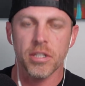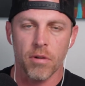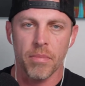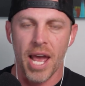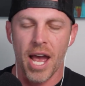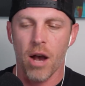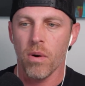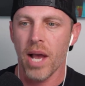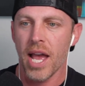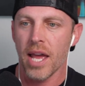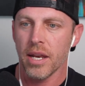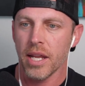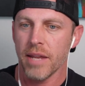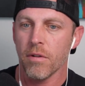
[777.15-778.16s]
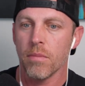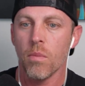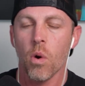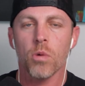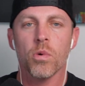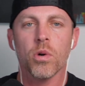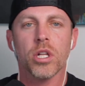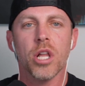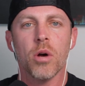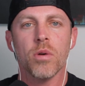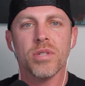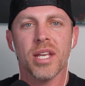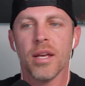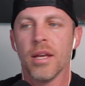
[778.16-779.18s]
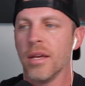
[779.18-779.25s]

from now, and even more will close